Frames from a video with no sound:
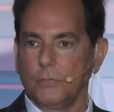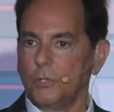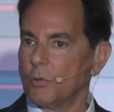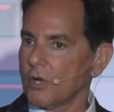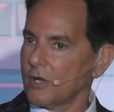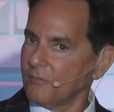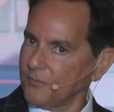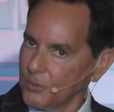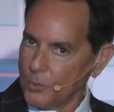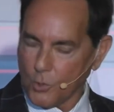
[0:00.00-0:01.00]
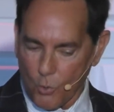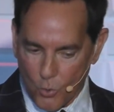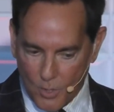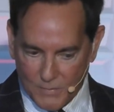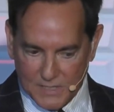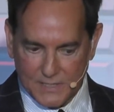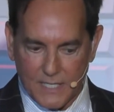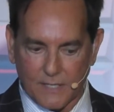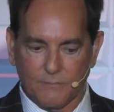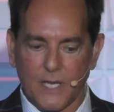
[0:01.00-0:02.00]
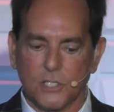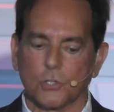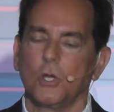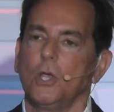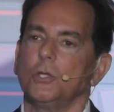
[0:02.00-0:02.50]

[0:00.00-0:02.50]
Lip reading: You are not a fluke or a mistake of nature.